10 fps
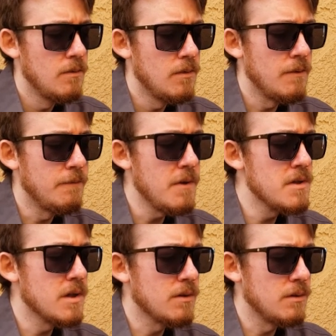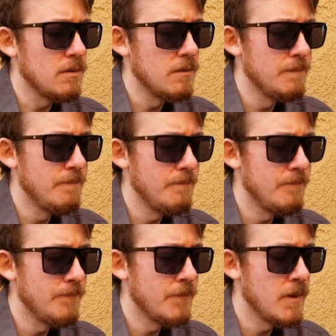physical,
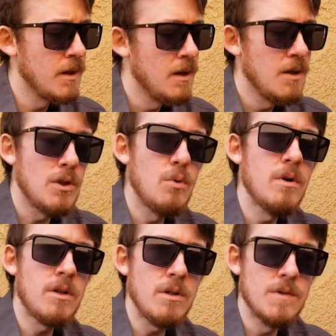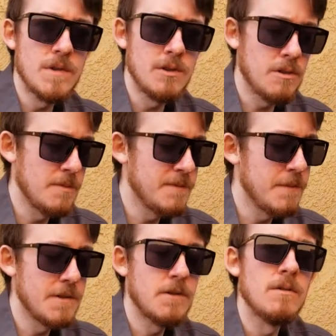you wouldn't use the terms
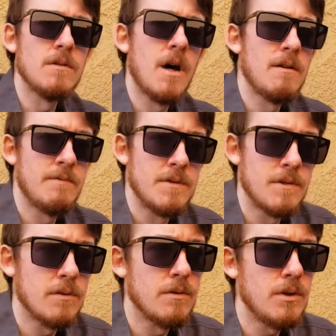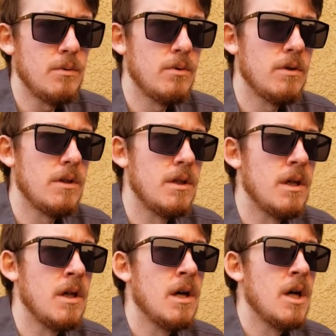physical and non-physical. You would
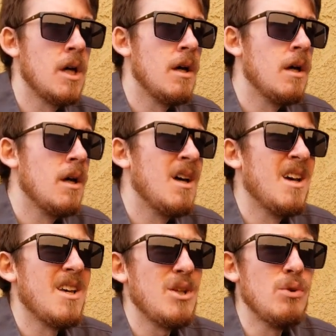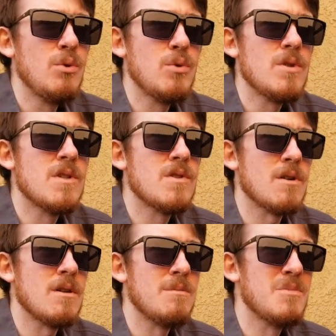use
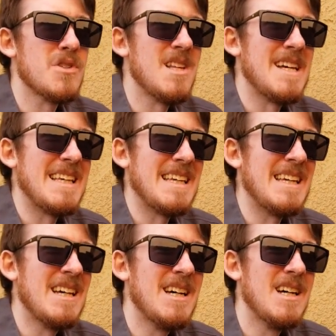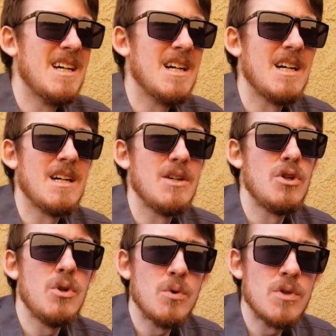terms like
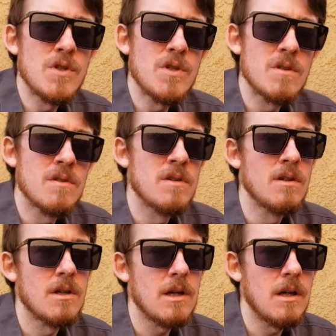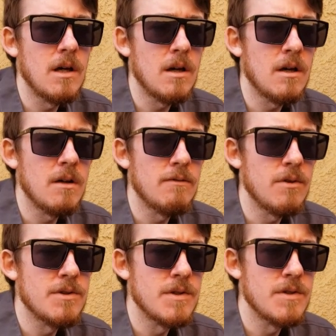nous
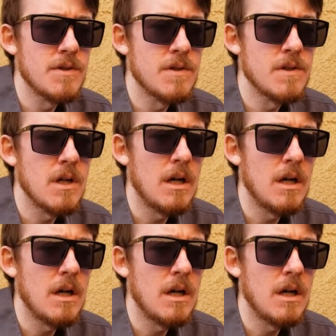versus